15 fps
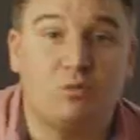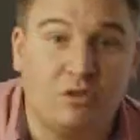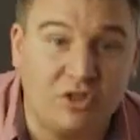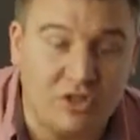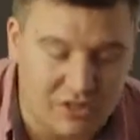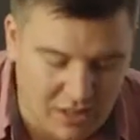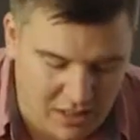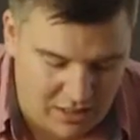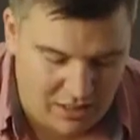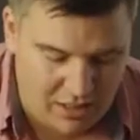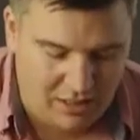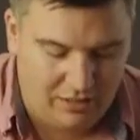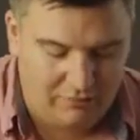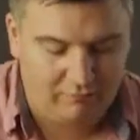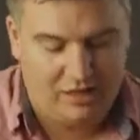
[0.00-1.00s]
sit
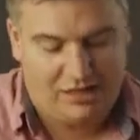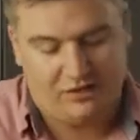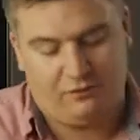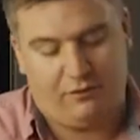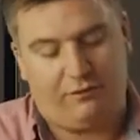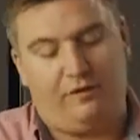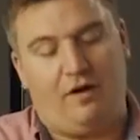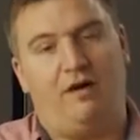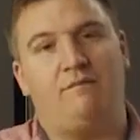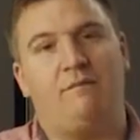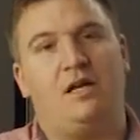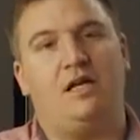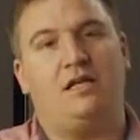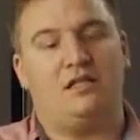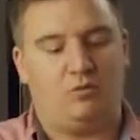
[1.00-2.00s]
here and rest for 5
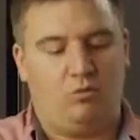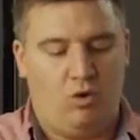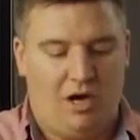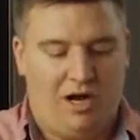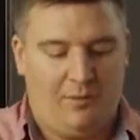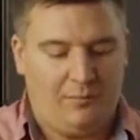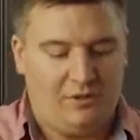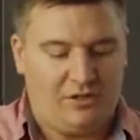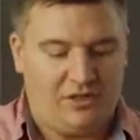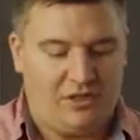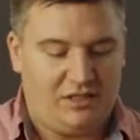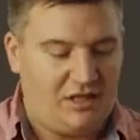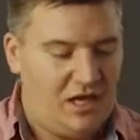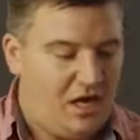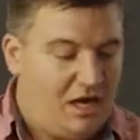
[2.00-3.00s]
minutes. And what happens
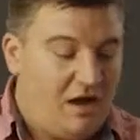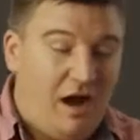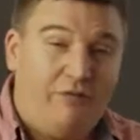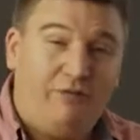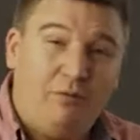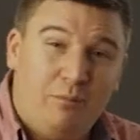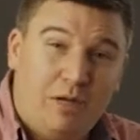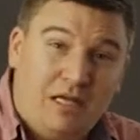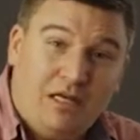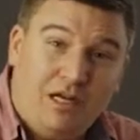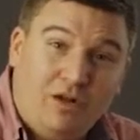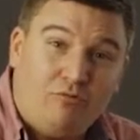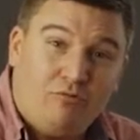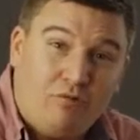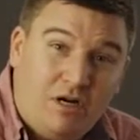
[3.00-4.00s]
is, having been
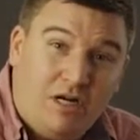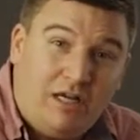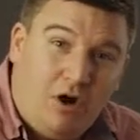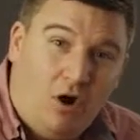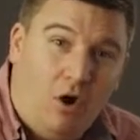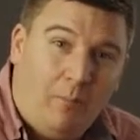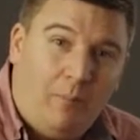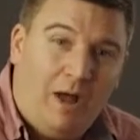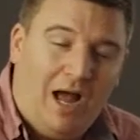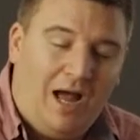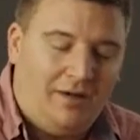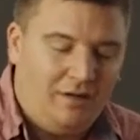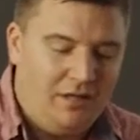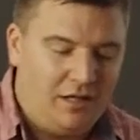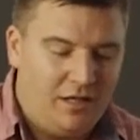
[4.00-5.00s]
in a really hot
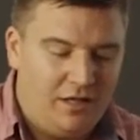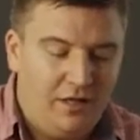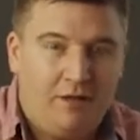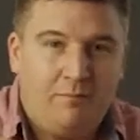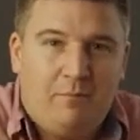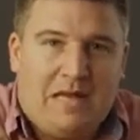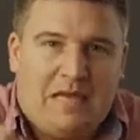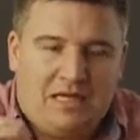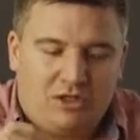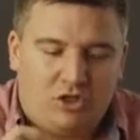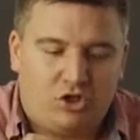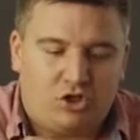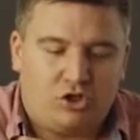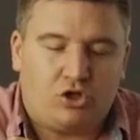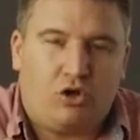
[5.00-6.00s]
pan, the meat has
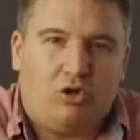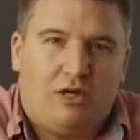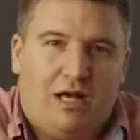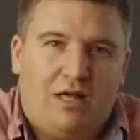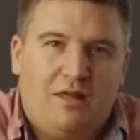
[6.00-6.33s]
just gone like